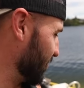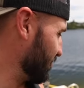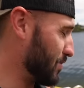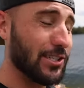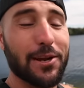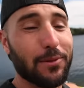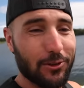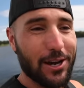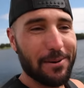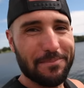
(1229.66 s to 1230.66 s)
BJ blew
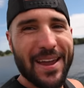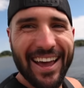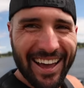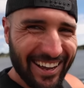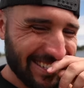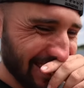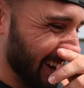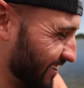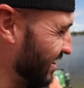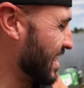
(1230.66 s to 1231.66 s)
it up.
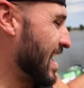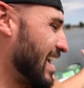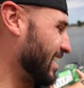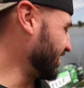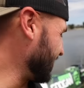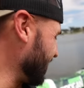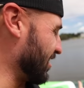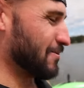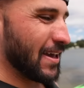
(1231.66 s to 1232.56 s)
So here's the deal,